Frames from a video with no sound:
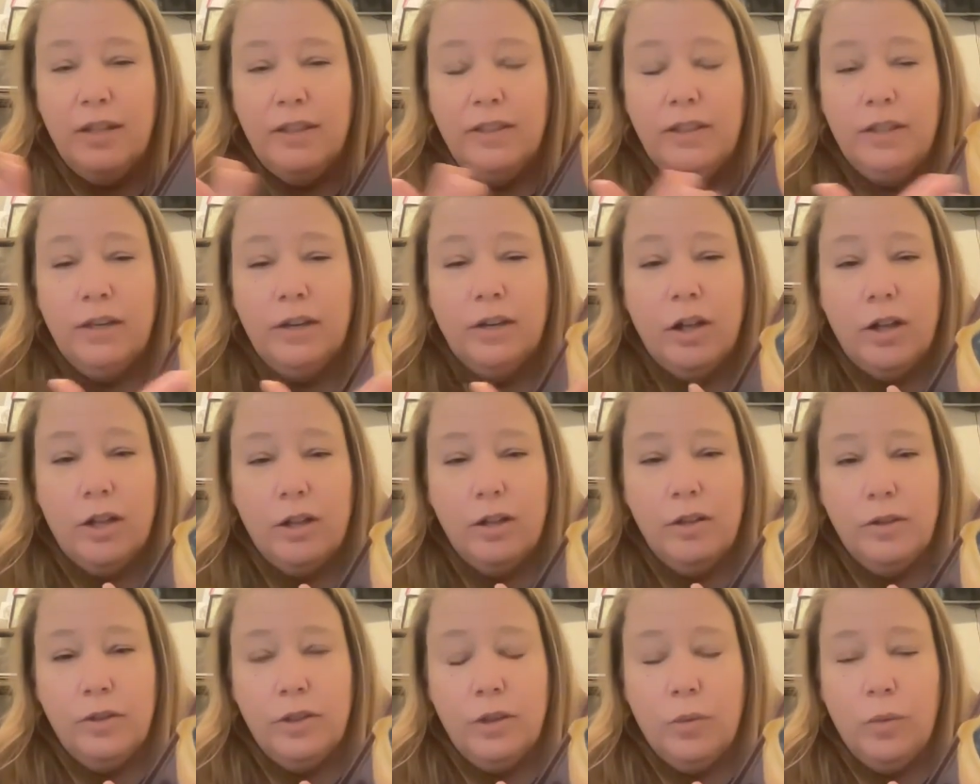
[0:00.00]

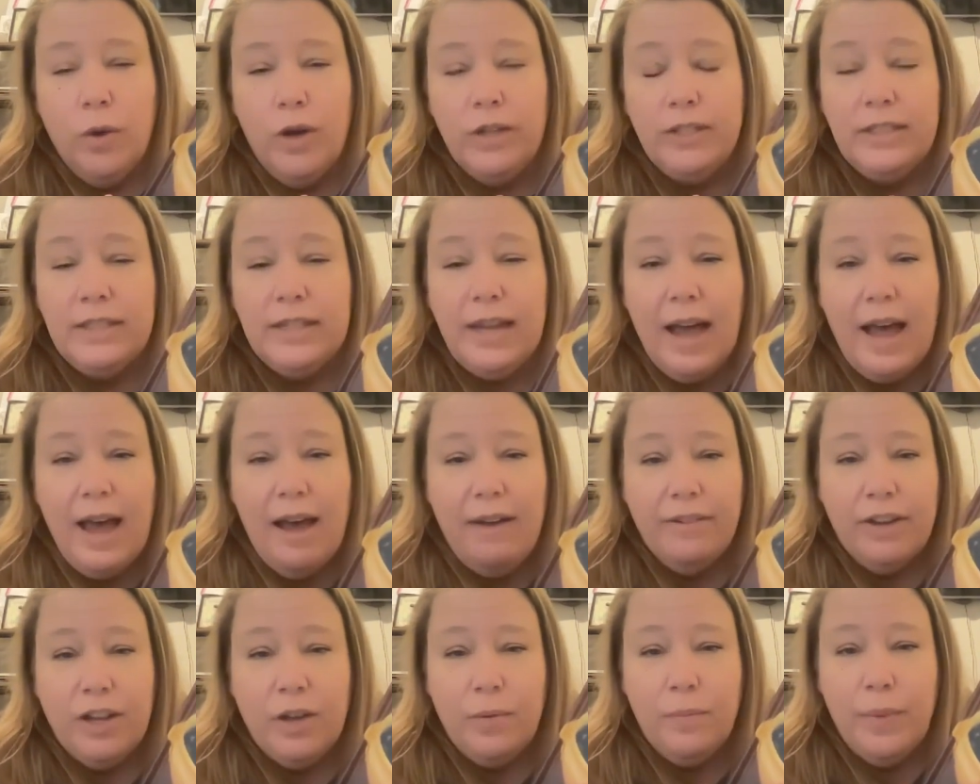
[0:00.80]
the ones that
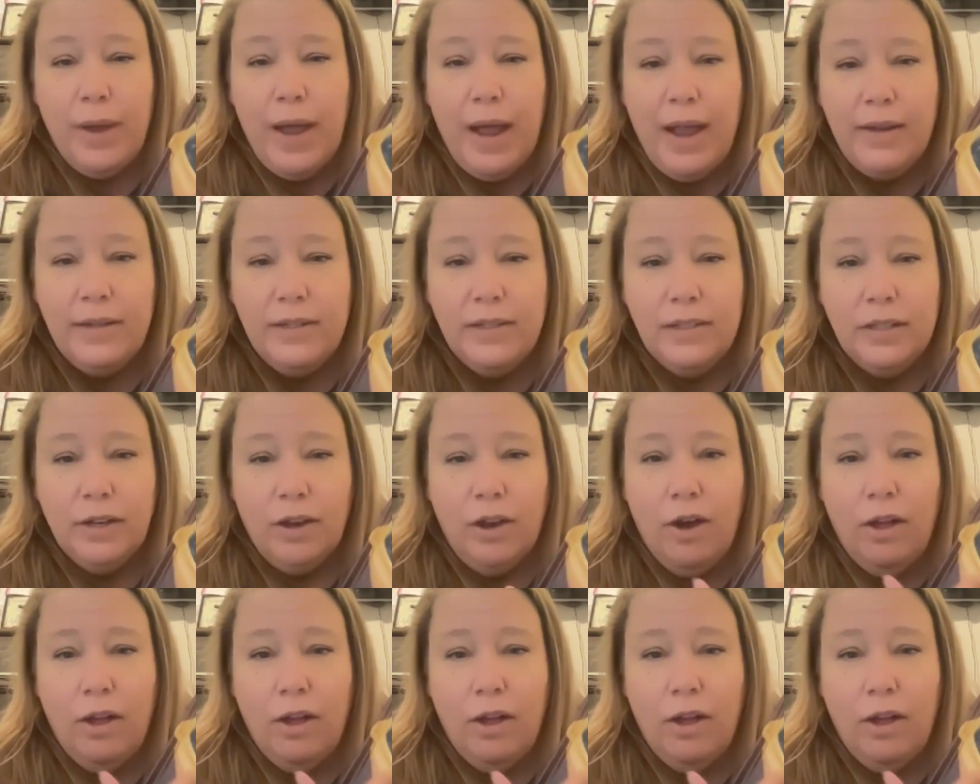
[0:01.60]
have combined